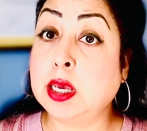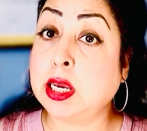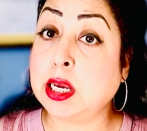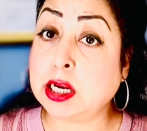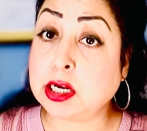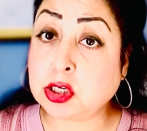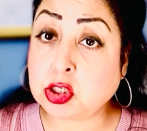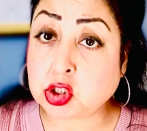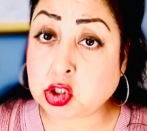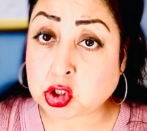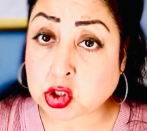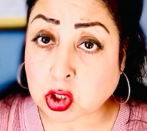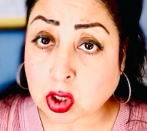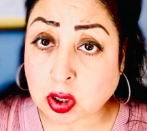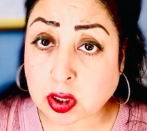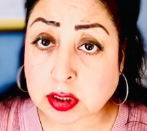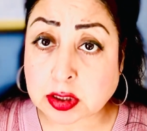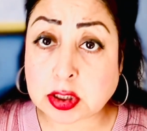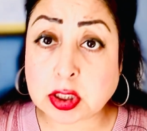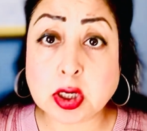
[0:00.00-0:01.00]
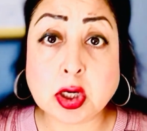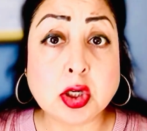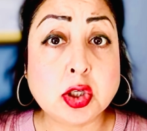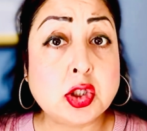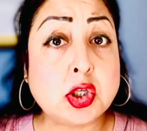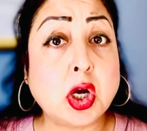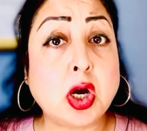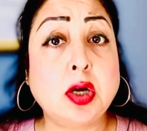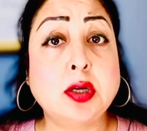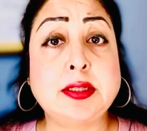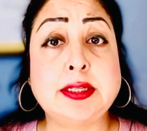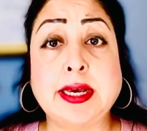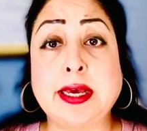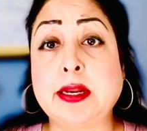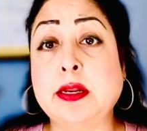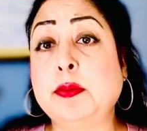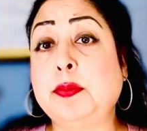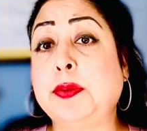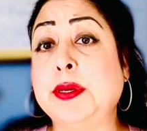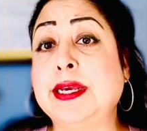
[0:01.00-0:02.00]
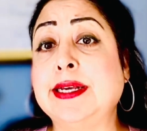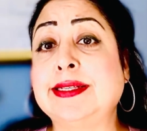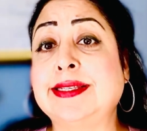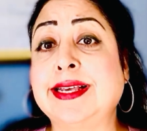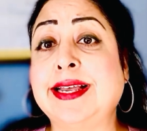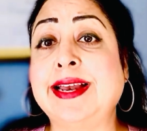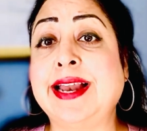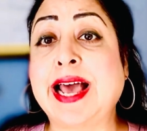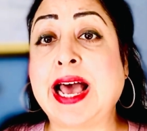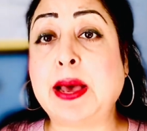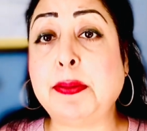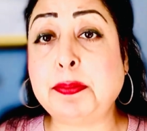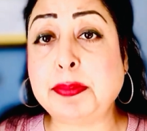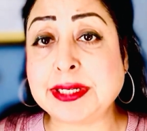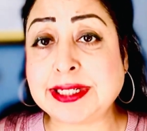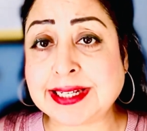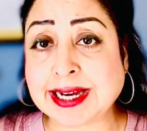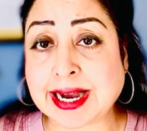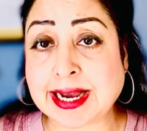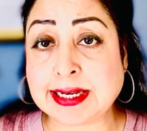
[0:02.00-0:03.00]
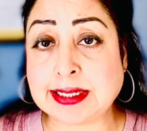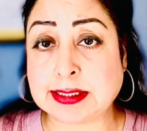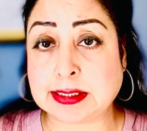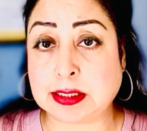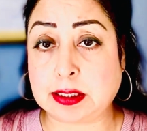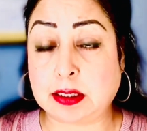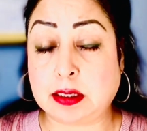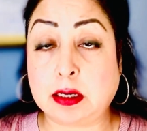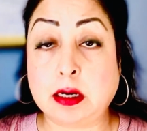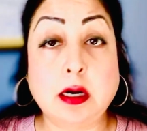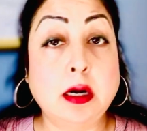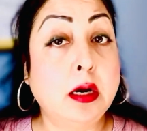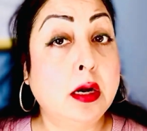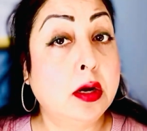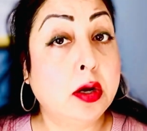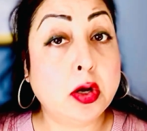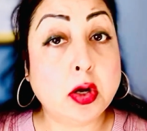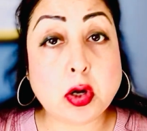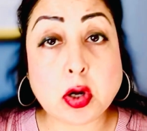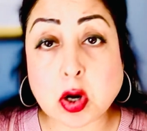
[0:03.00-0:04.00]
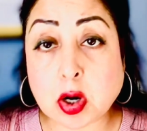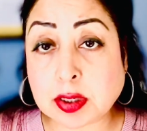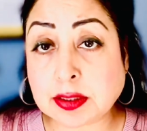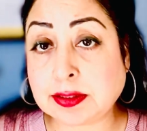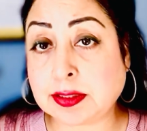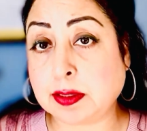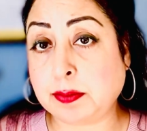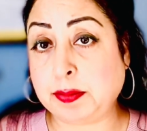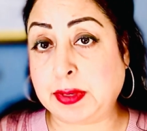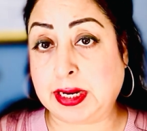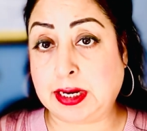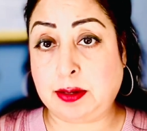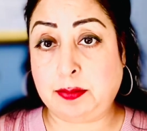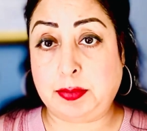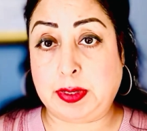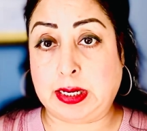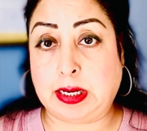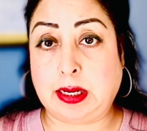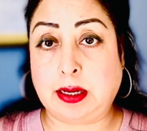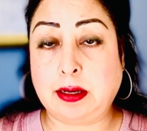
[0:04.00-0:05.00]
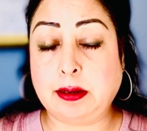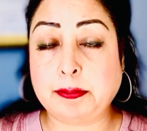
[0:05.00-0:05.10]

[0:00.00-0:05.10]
In short, talk therapy is an appetizer, not the main meal.